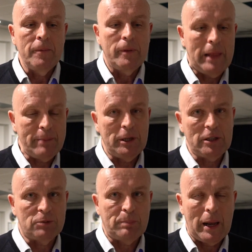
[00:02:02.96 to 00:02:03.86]
let me
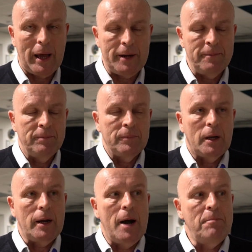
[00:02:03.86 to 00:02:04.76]
explain.
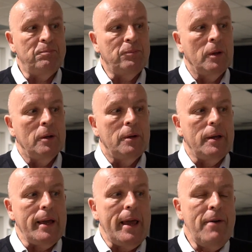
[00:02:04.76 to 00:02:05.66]

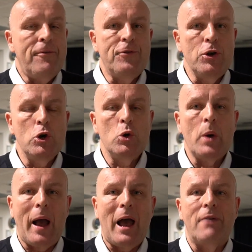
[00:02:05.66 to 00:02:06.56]
If
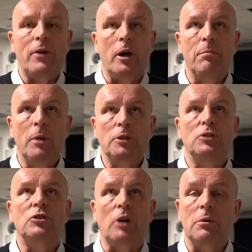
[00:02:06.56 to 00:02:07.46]
you have
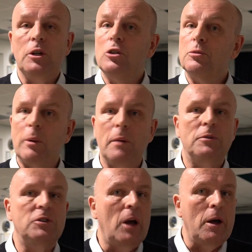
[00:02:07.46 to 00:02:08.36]
emergency, I'm going to use
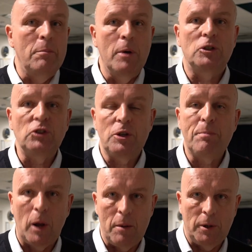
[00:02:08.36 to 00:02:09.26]
plumbers, emergency
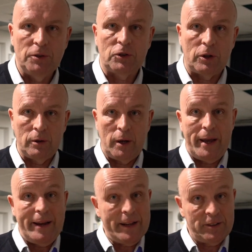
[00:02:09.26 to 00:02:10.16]
plumbers
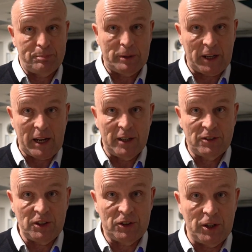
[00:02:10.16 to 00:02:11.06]
in this particular
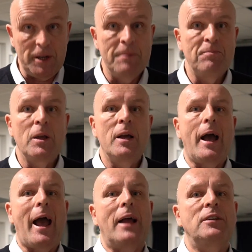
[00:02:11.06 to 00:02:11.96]
city,
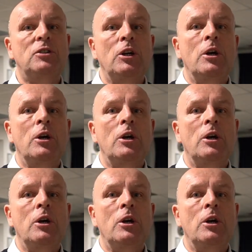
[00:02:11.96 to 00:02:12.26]
and